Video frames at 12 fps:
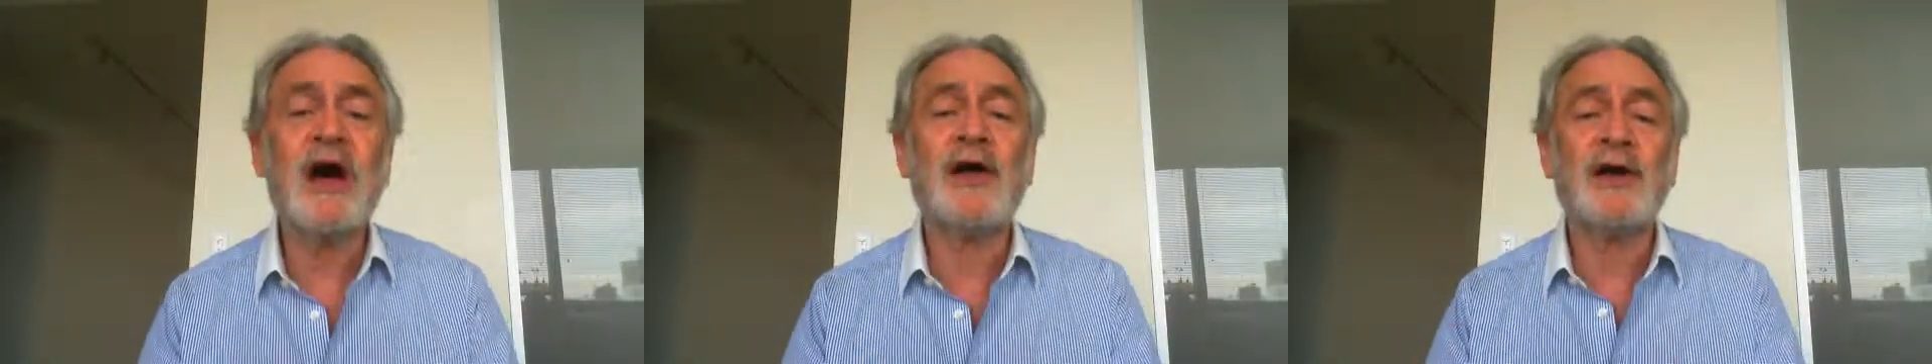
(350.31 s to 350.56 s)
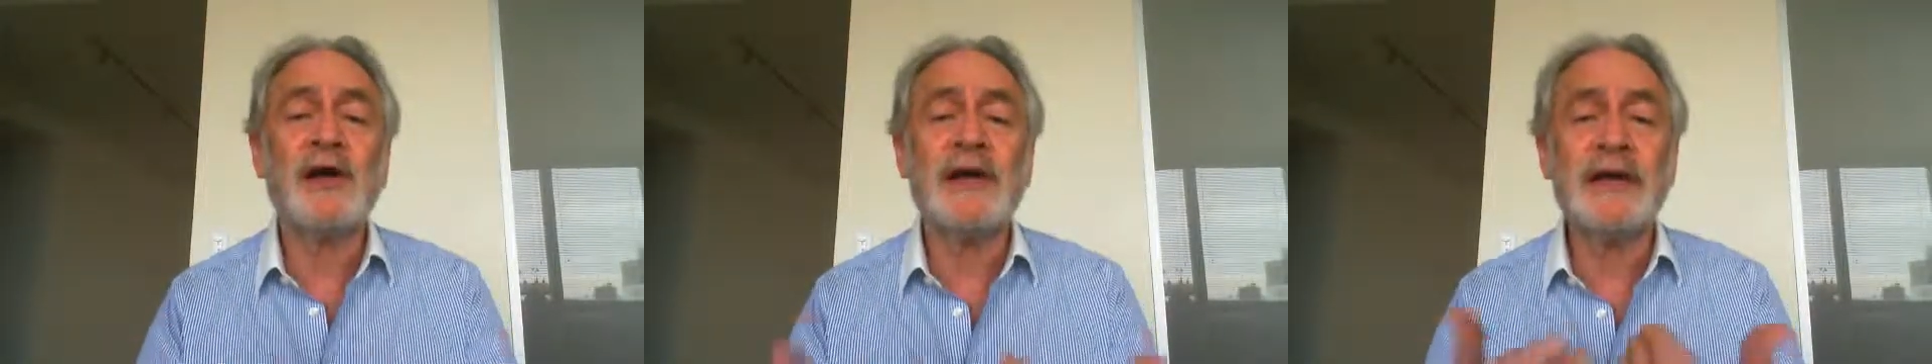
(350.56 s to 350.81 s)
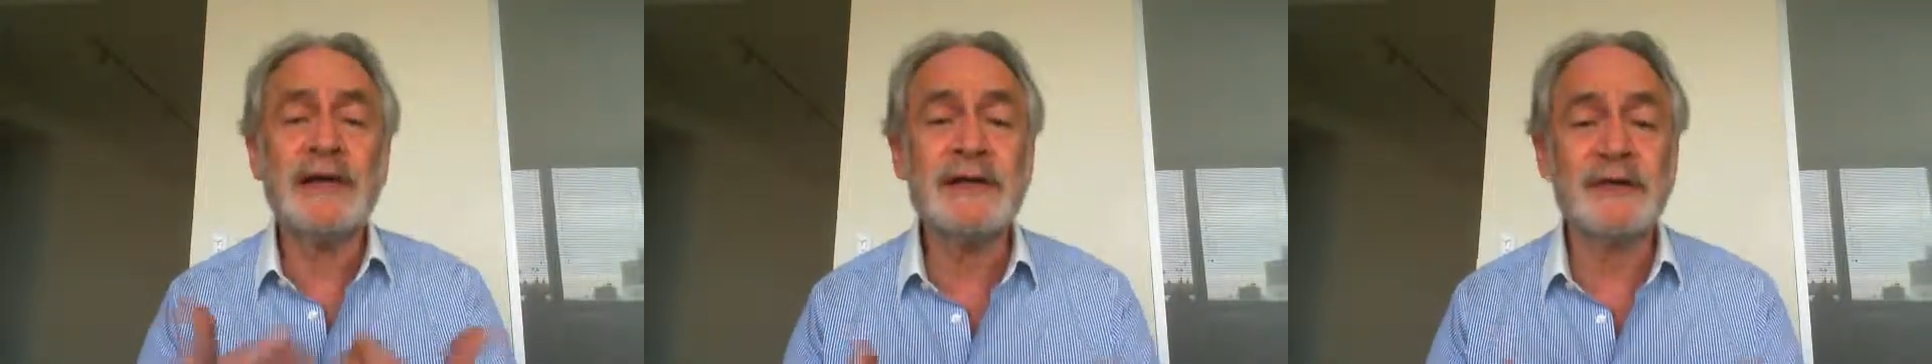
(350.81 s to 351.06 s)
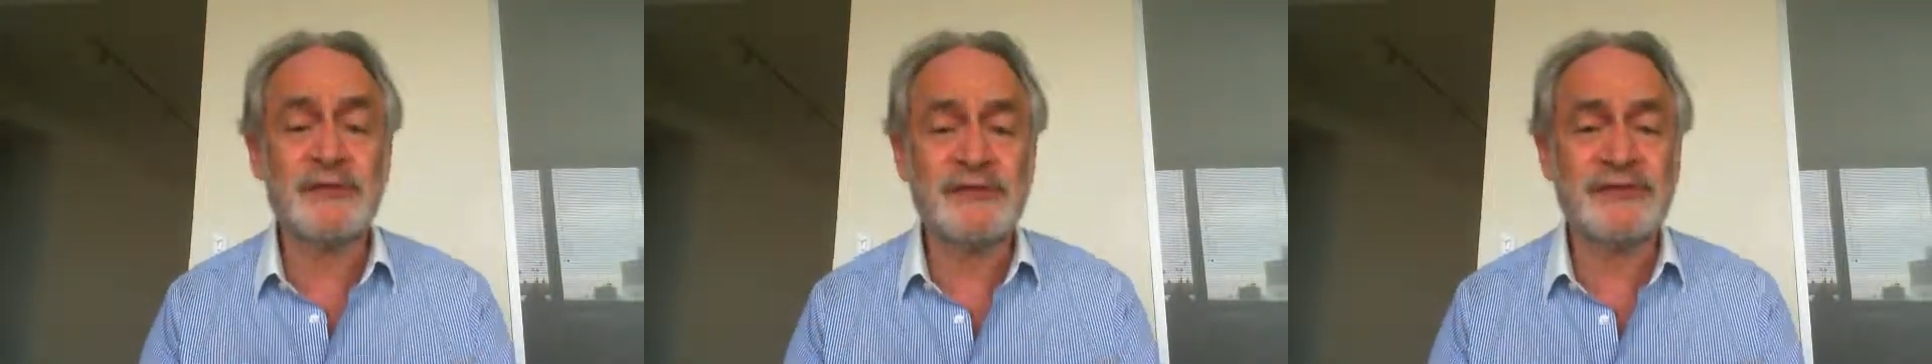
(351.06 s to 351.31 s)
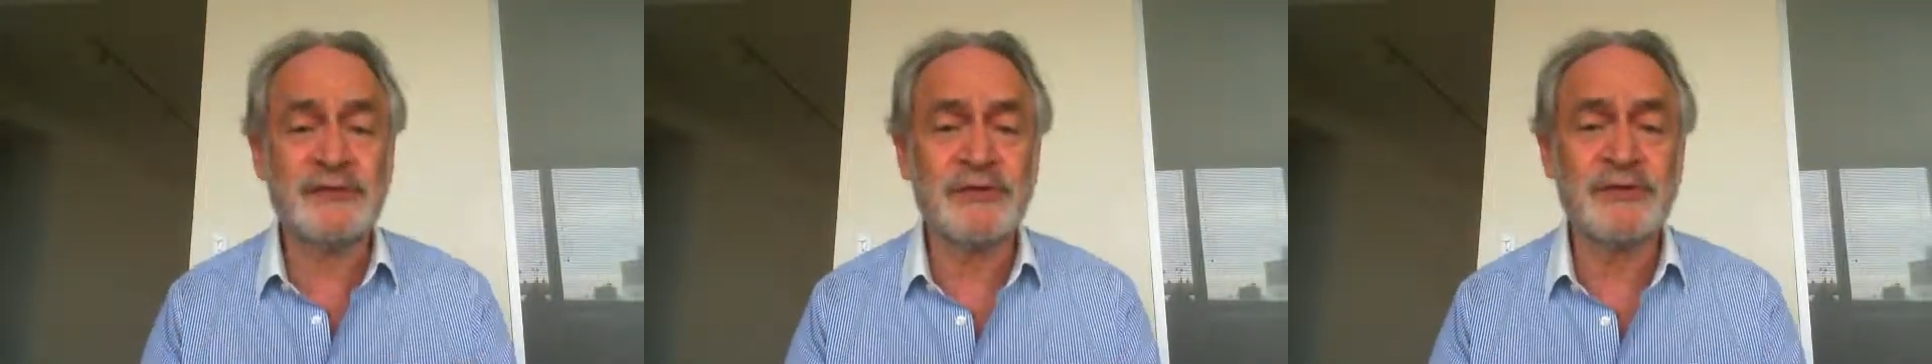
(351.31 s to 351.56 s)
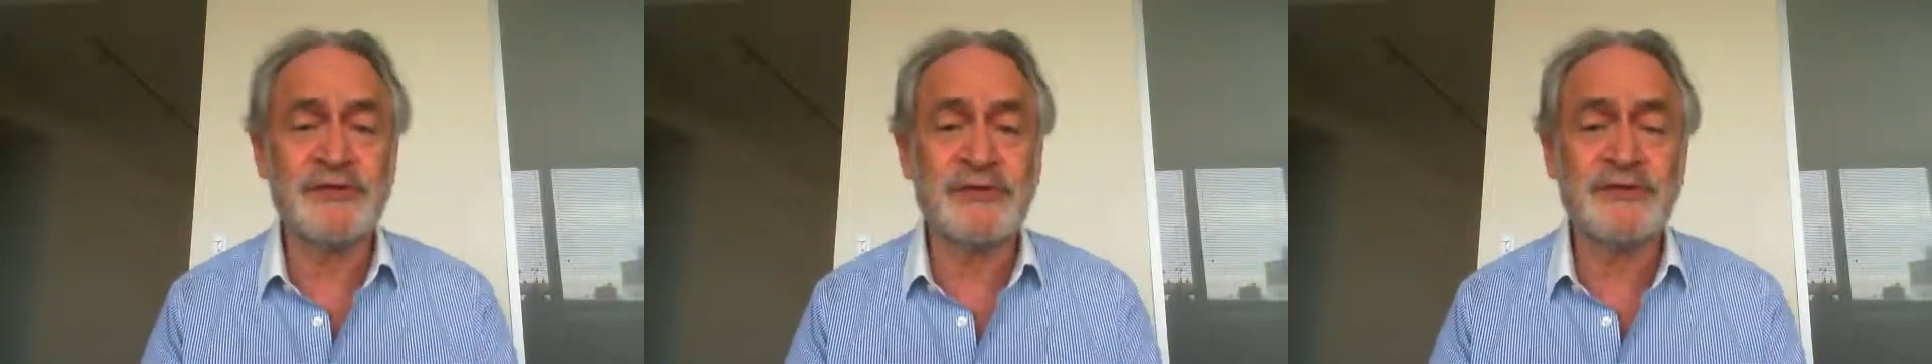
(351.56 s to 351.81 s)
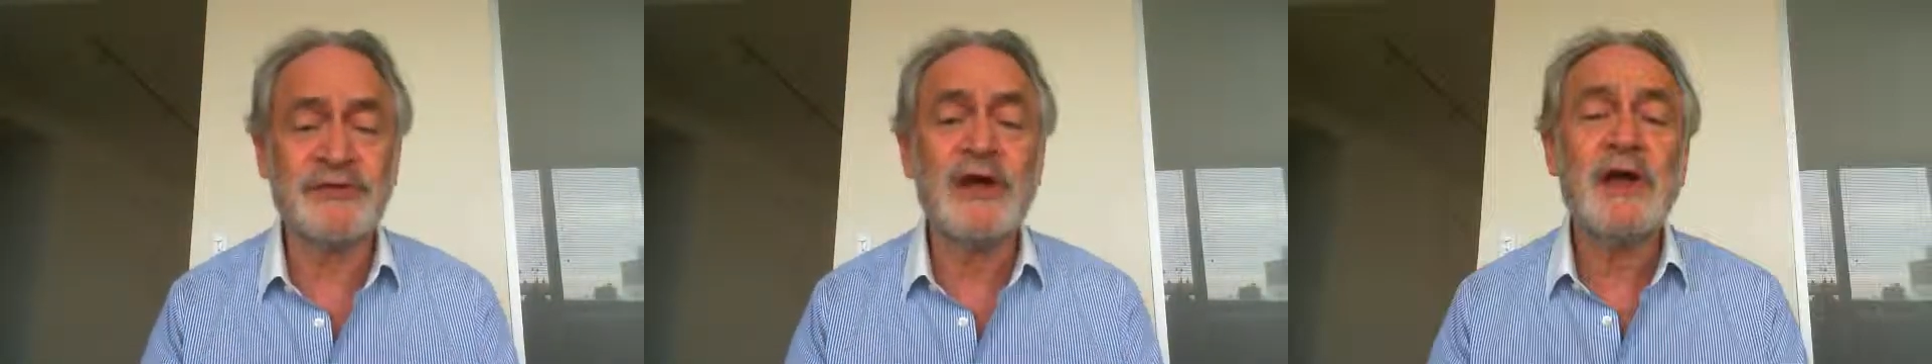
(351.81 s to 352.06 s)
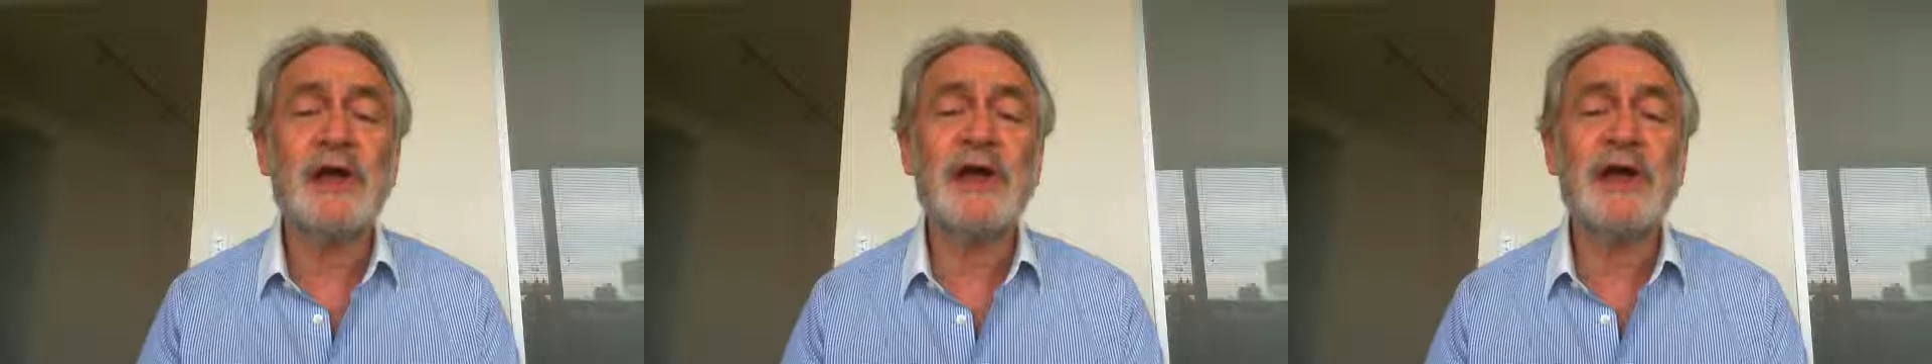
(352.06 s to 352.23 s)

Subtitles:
on our inner resources,